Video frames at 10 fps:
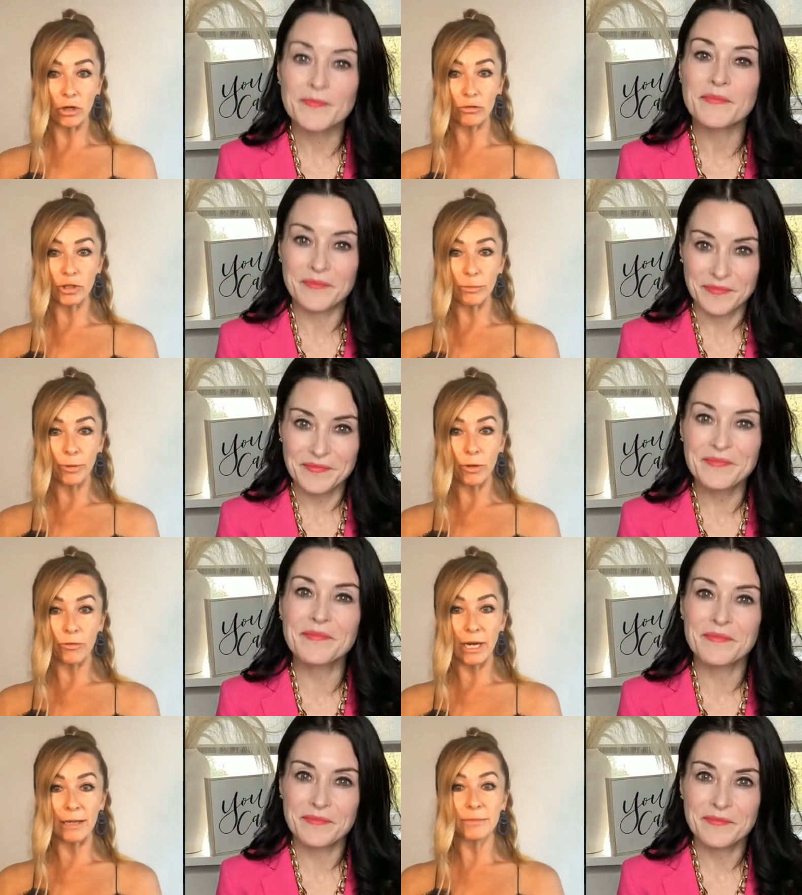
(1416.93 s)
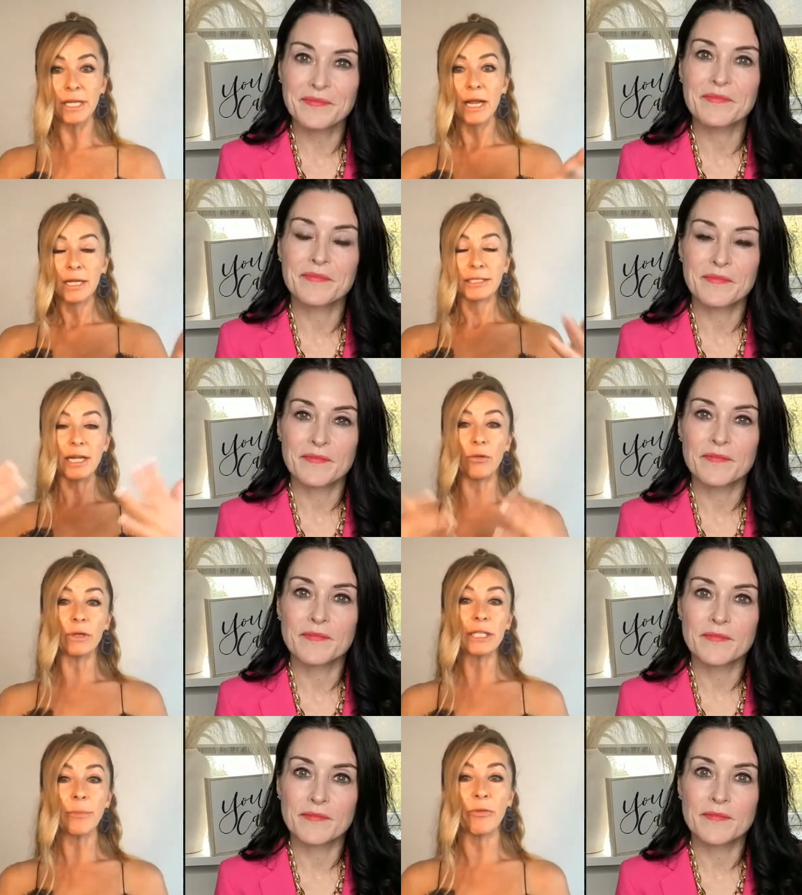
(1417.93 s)
Speaker 1: coaching mm-hmm. programs. Sarah,
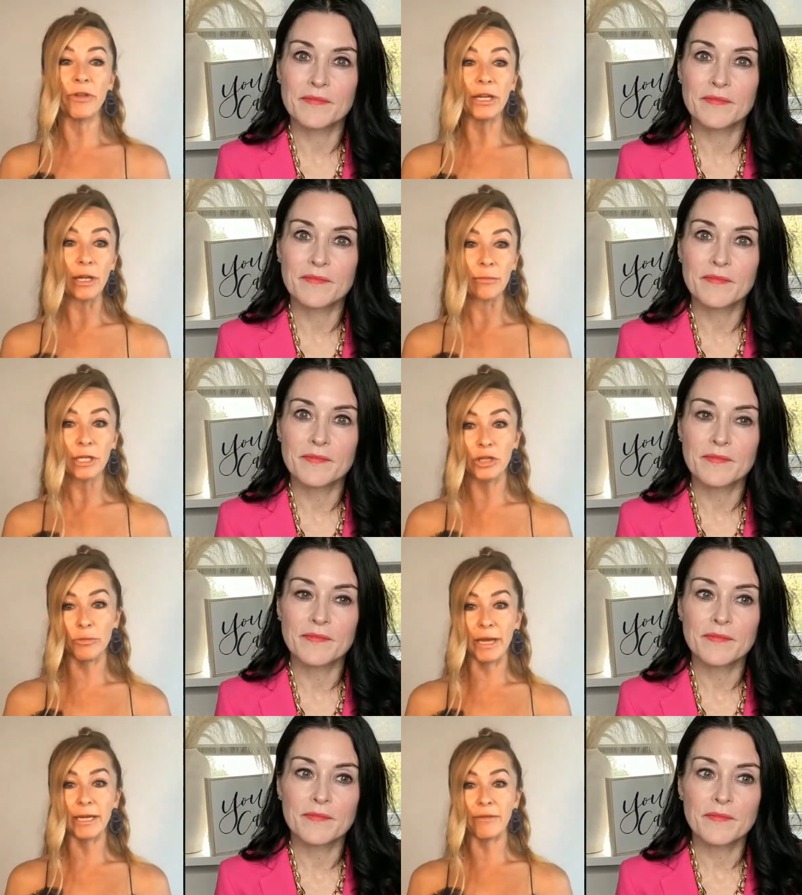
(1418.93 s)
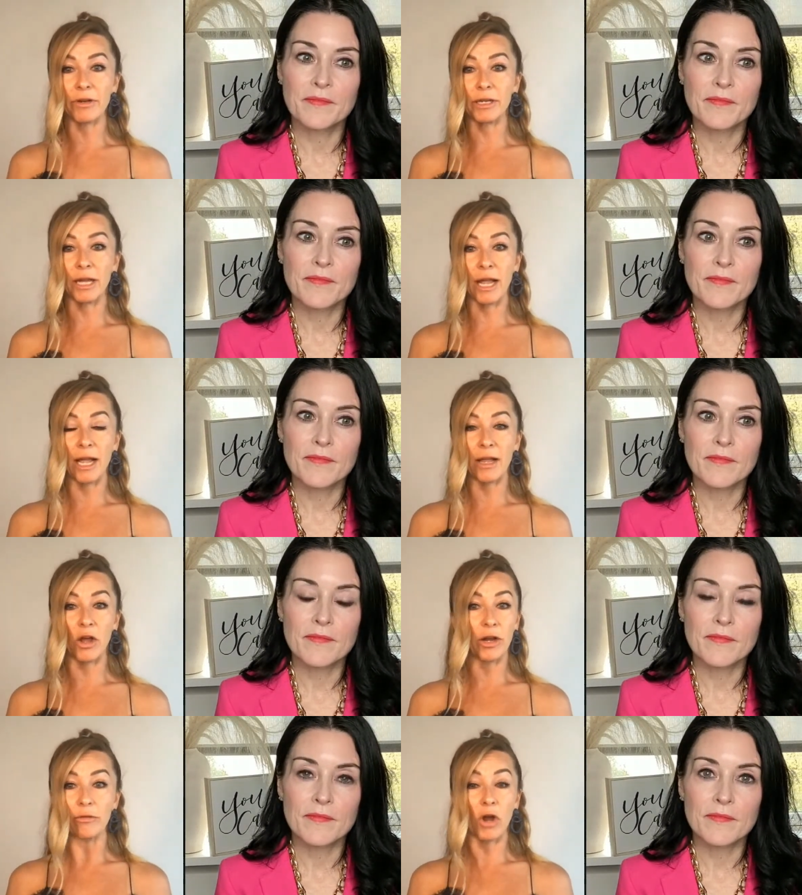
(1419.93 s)
what type of income can you make every uh, on
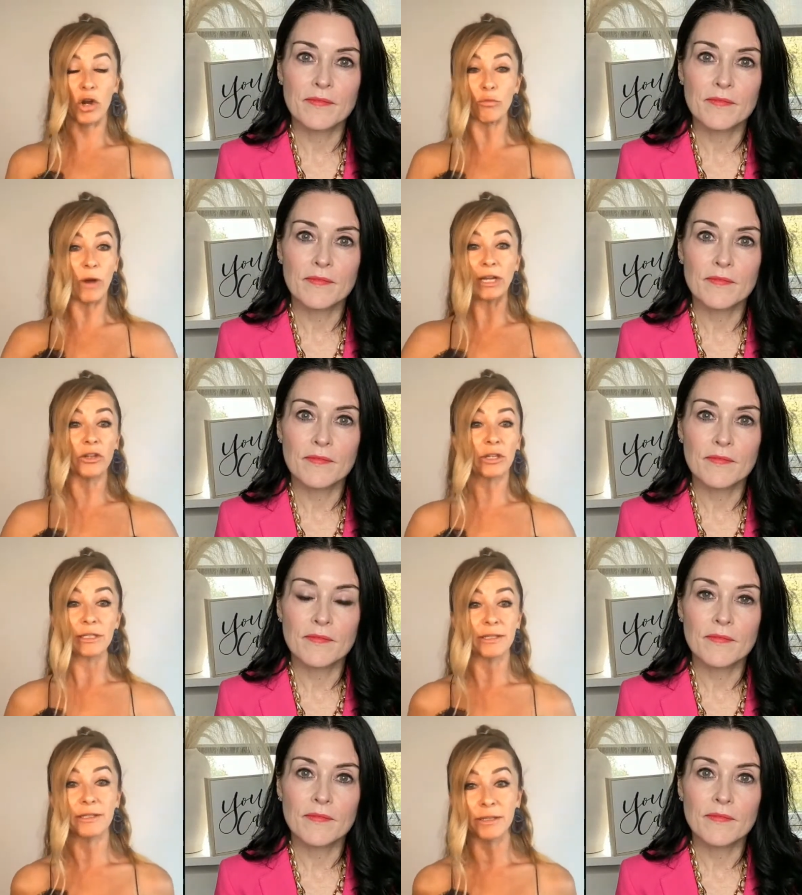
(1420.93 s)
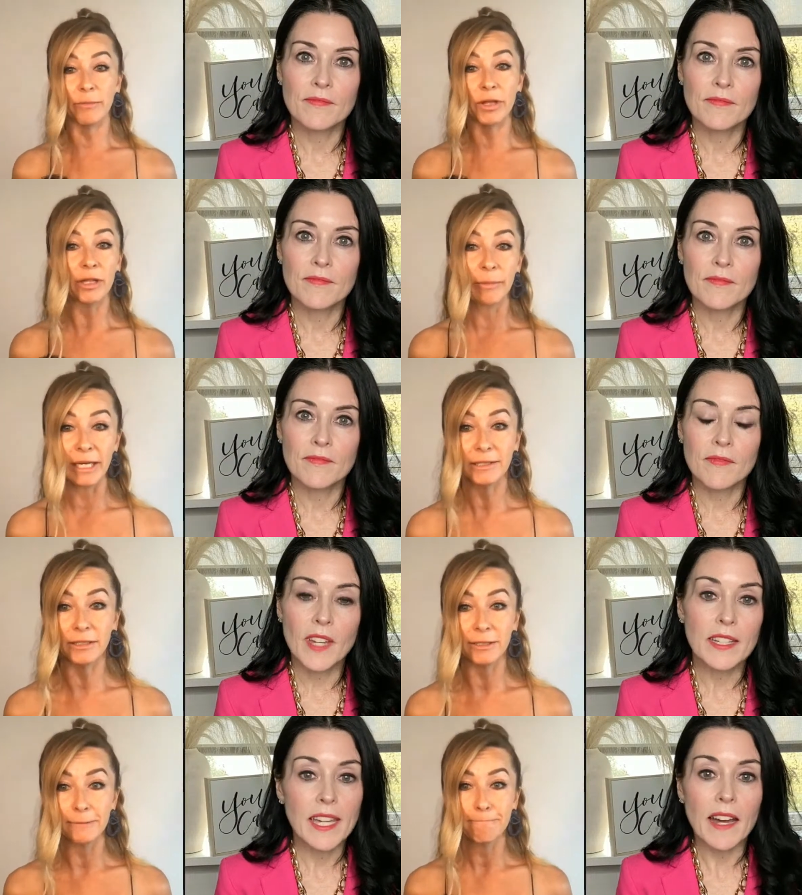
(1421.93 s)
a on a regular, consistent monthly
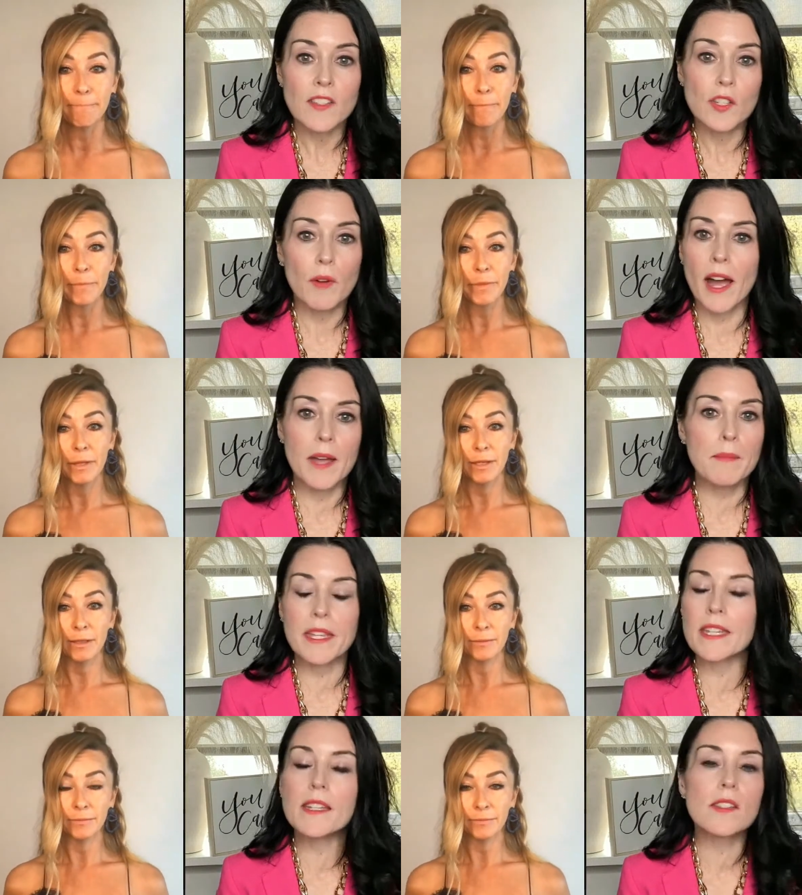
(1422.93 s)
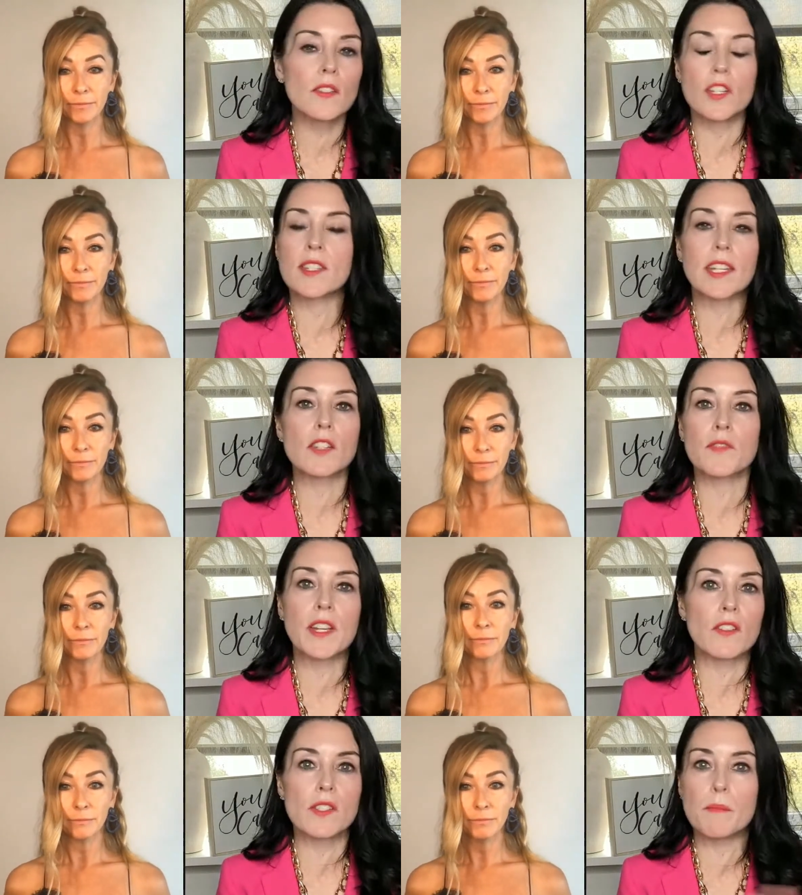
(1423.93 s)
basis?
Speaker 2: Yeah, so I'm easily six
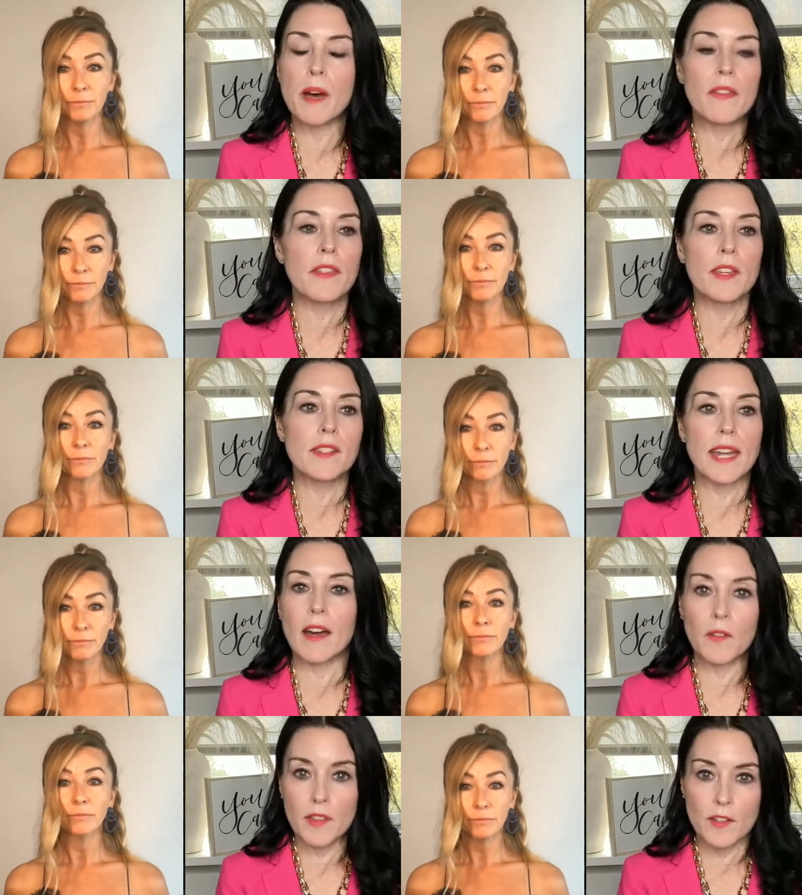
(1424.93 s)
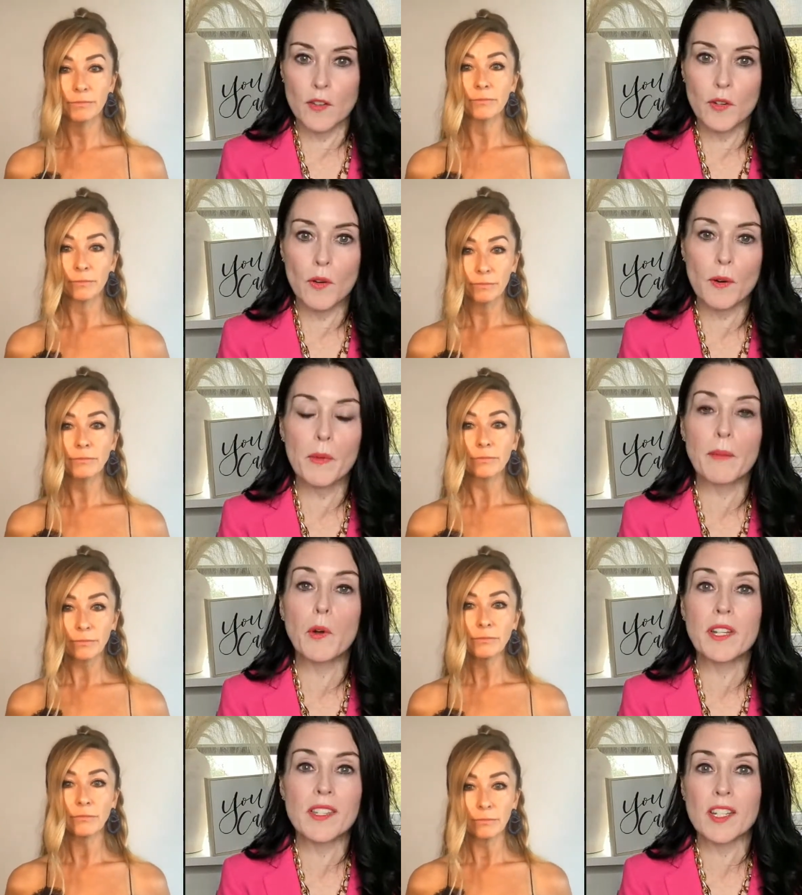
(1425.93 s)
figures a month is now the new normal. I'm
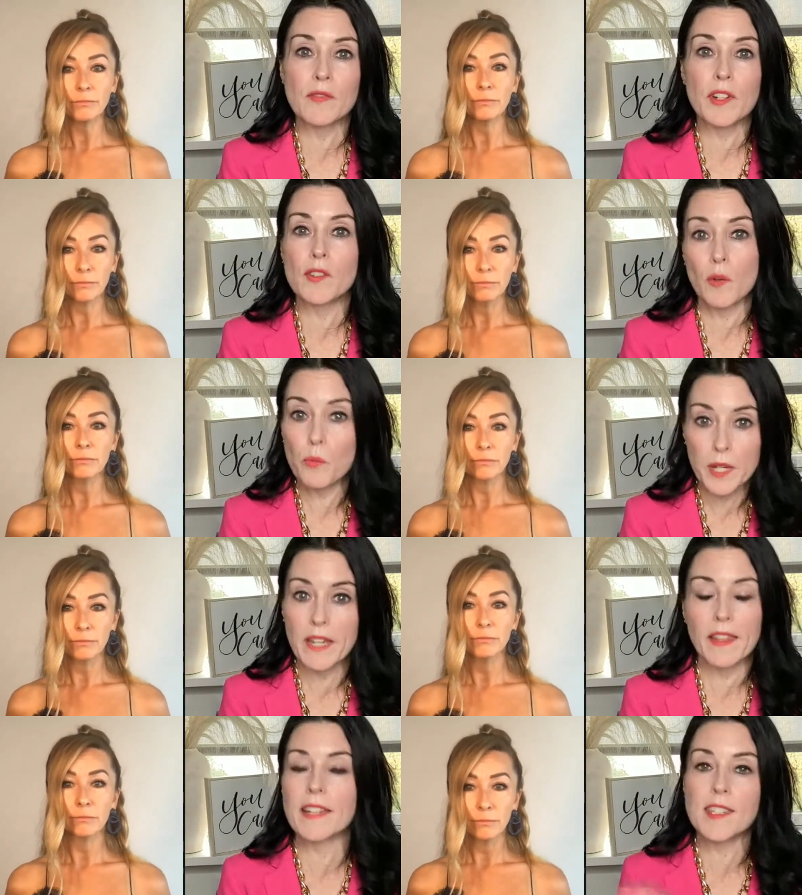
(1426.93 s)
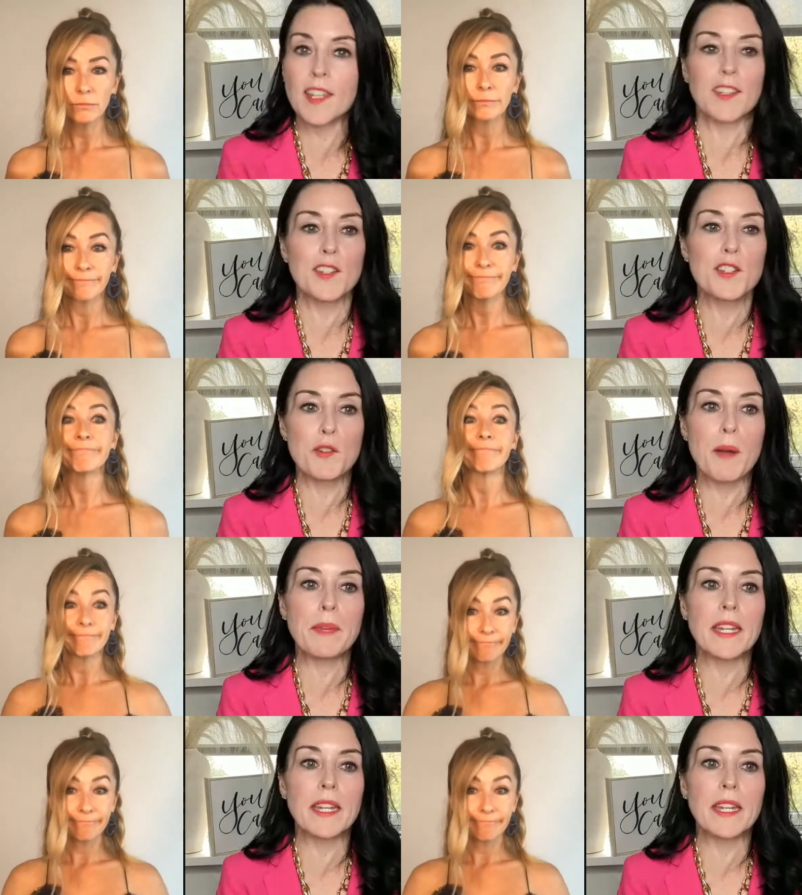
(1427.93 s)
going to six figures a week. That's like the new. I